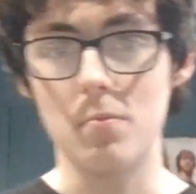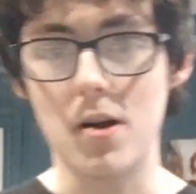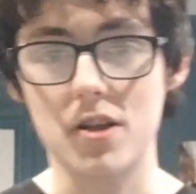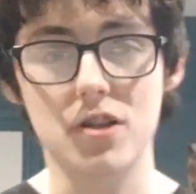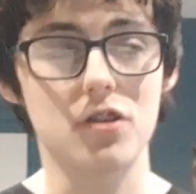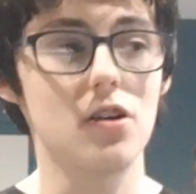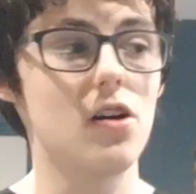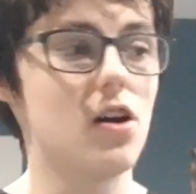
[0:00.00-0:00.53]

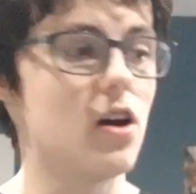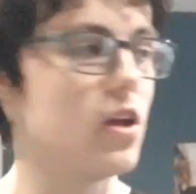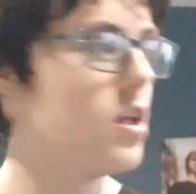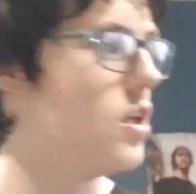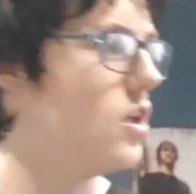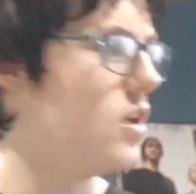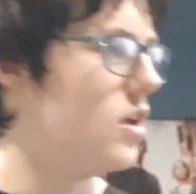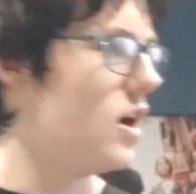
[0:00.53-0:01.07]

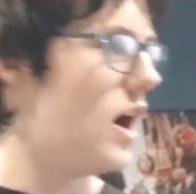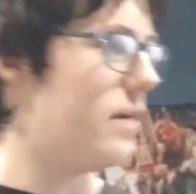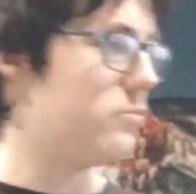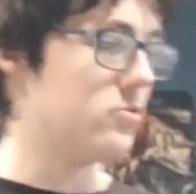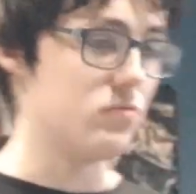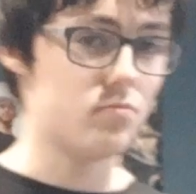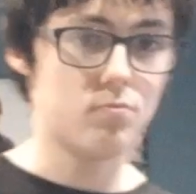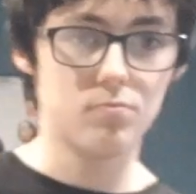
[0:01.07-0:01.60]
I
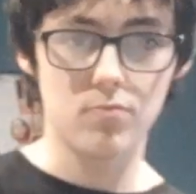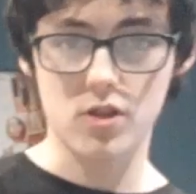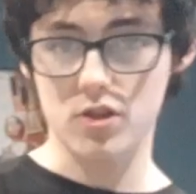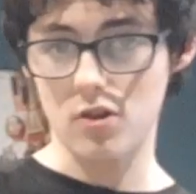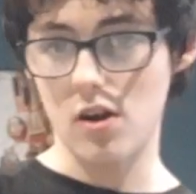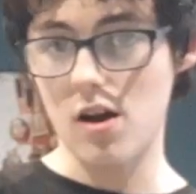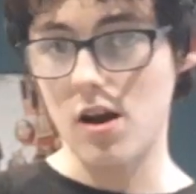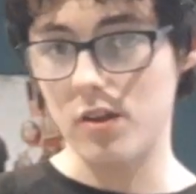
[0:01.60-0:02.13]
would
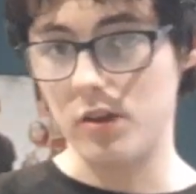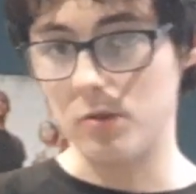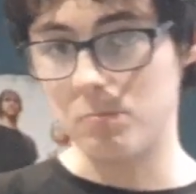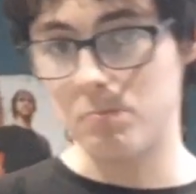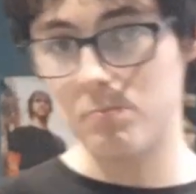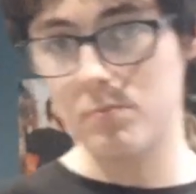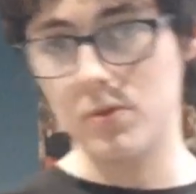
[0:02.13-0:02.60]
start them